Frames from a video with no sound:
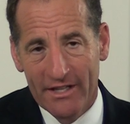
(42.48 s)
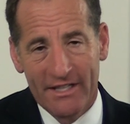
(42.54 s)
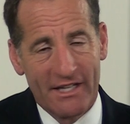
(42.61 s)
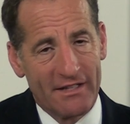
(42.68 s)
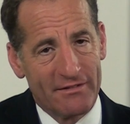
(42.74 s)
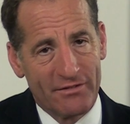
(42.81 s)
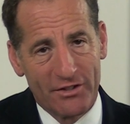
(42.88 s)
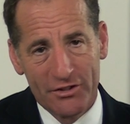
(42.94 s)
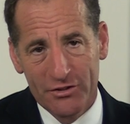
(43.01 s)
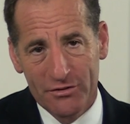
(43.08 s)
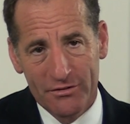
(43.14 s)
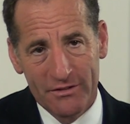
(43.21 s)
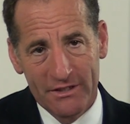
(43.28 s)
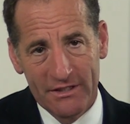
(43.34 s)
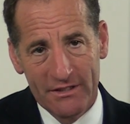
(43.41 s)
an
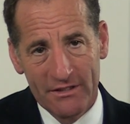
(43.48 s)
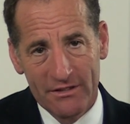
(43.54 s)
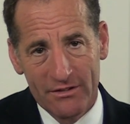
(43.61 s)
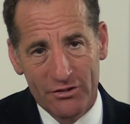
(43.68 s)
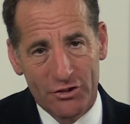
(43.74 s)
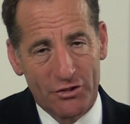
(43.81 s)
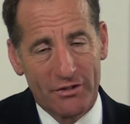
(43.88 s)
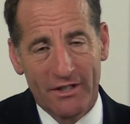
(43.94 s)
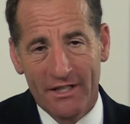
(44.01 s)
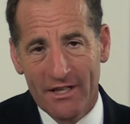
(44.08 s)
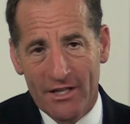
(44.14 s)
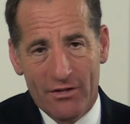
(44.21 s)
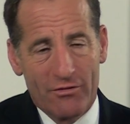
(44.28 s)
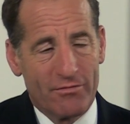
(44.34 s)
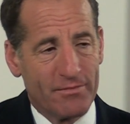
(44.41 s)
anniversary journey
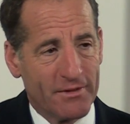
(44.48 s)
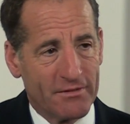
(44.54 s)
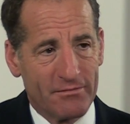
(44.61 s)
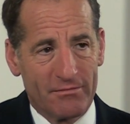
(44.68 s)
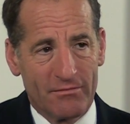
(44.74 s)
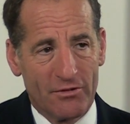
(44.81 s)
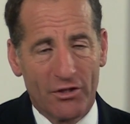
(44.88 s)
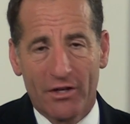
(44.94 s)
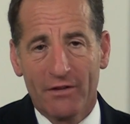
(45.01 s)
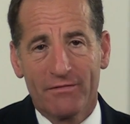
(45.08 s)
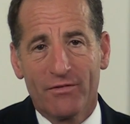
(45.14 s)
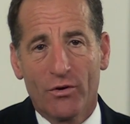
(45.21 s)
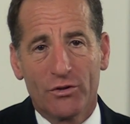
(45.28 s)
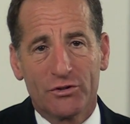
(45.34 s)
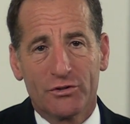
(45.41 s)
that you've been looking
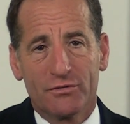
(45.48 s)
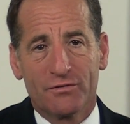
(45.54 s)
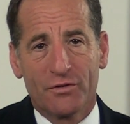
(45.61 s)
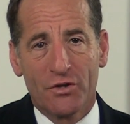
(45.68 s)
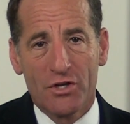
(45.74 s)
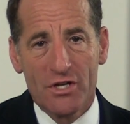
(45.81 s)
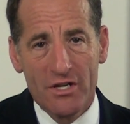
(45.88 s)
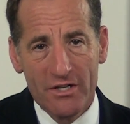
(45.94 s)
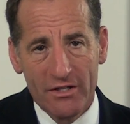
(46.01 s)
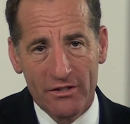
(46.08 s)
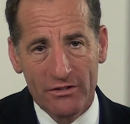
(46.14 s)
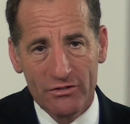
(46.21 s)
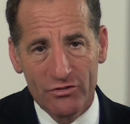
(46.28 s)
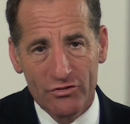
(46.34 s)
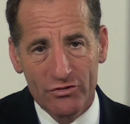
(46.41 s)
forward to for
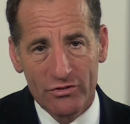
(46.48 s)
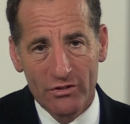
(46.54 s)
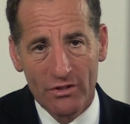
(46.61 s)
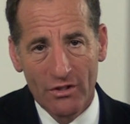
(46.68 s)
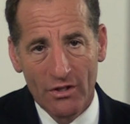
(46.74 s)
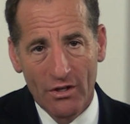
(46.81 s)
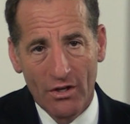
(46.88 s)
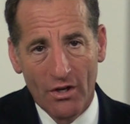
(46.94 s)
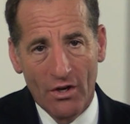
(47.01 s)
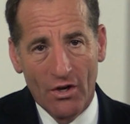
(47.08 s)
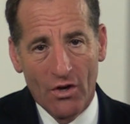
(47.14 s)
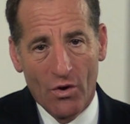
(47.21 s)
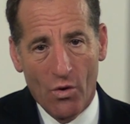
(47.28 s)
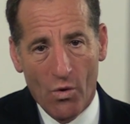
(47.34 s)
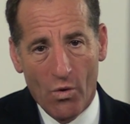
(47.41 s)
years,
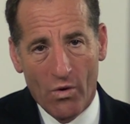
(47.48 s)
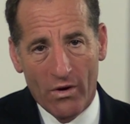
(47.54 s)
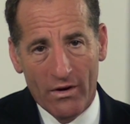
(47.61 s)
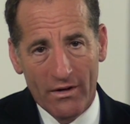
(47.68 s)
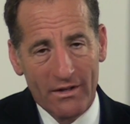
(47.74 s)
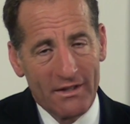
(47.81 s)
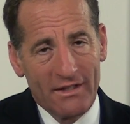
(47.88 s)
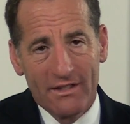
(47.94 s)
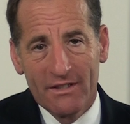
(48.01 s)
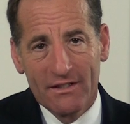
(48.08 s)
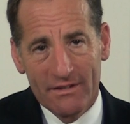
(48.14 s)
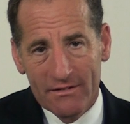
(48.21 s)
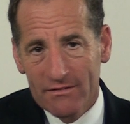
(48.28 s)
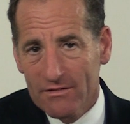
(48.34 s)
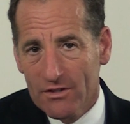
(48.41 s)
or
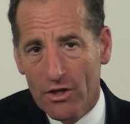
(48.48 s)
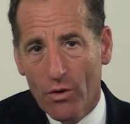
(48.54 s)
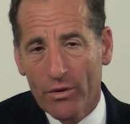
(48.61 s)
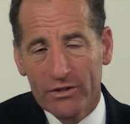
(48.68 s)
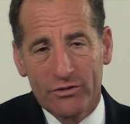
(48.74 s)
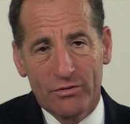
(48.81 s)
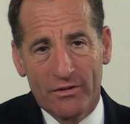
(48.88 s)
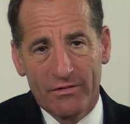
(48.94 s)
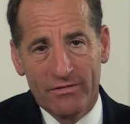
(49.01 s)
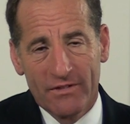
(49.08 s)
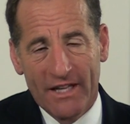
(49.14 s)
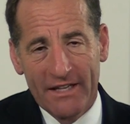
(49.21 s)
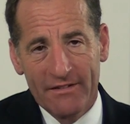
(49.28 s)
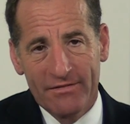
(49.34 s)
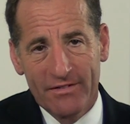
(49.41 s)
going to a
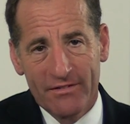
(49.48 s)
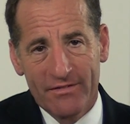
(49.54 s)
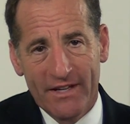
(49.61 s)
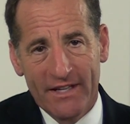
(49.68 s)
life